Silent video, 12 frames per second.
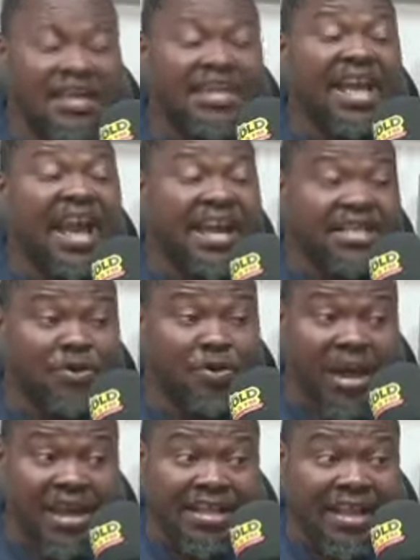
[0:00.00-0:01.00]
Yeah, it's because
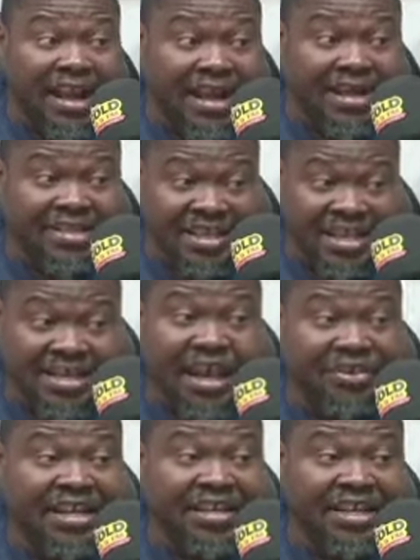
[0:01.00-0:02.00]
your internal election is a
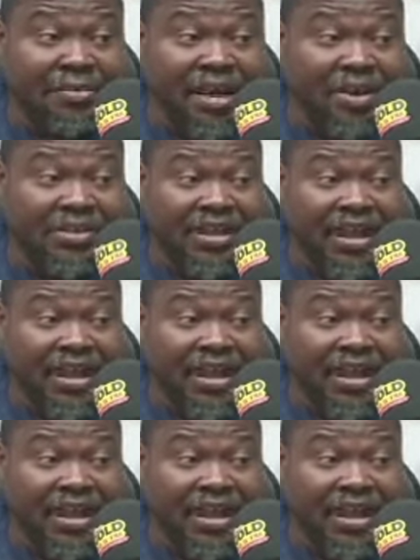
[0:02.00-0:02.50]
rejected ballot.